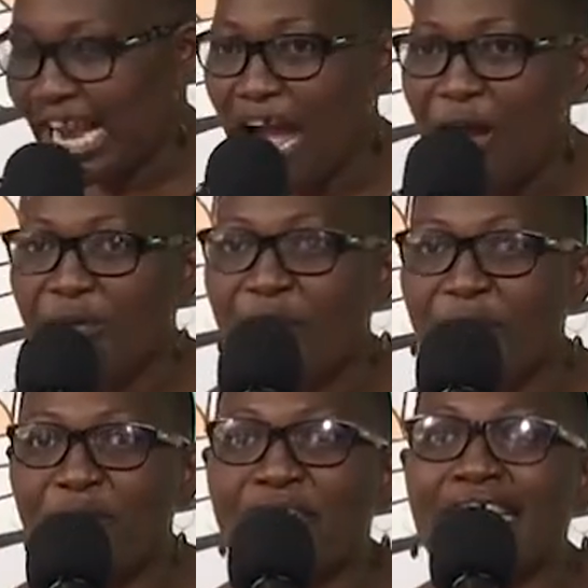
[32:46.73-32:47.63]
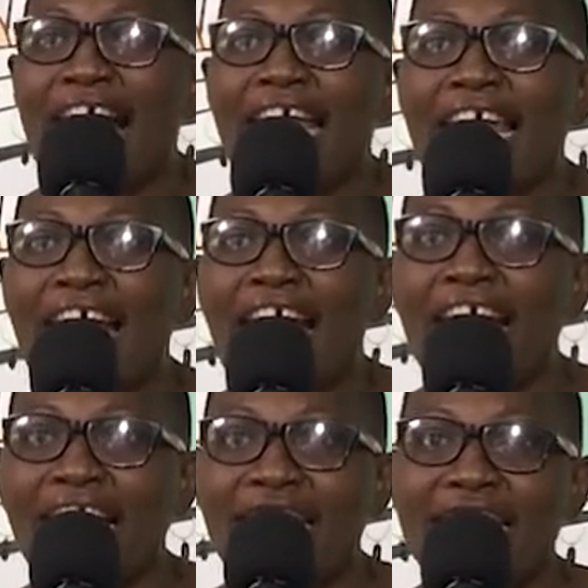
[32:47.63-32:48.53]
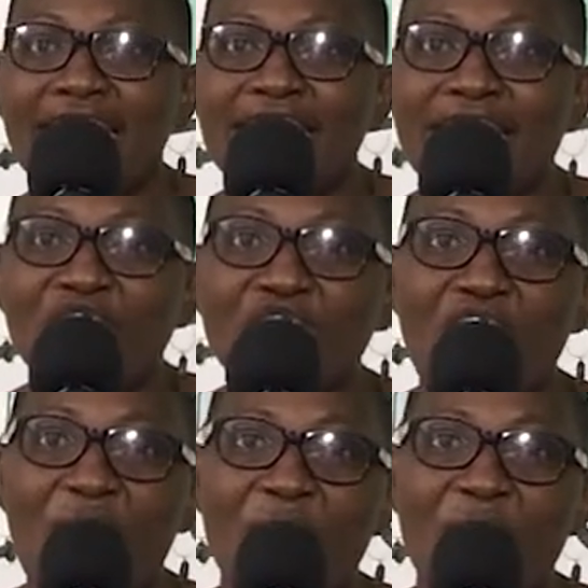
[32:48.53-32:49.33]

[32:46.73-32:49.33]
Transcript: Karibu sana, Teacher